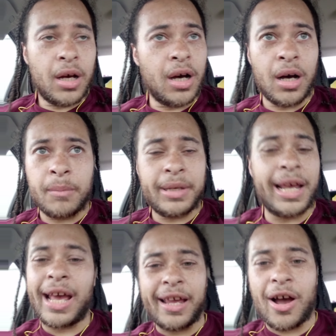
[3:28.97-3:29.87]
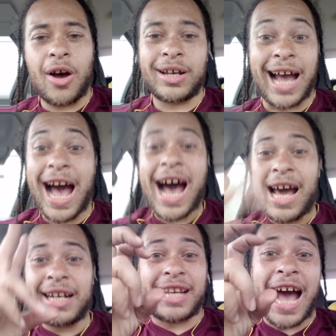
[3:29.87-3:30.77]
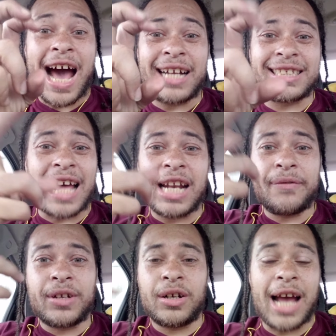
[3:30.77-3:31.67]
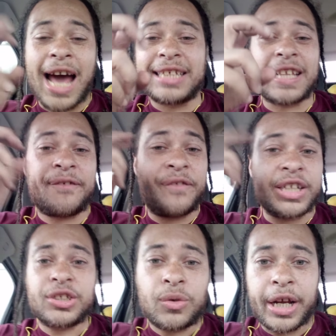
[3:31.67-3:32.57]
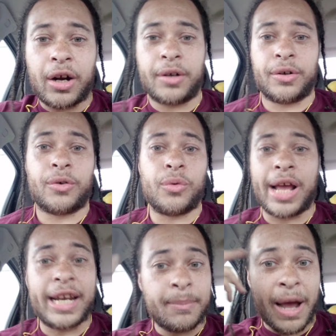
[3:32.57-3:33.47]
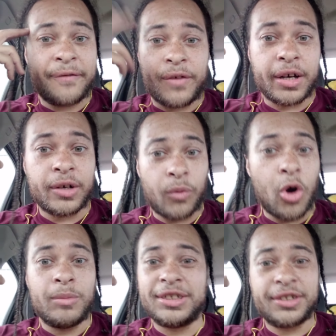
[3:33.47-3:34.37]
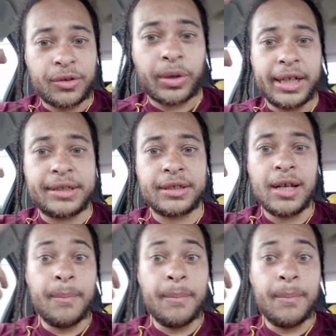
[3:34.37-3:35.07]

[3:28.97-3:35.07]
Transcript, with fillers: Um, yeah, y'all, God, God is not even a God is a fictional character created by fucking Romans and Greeks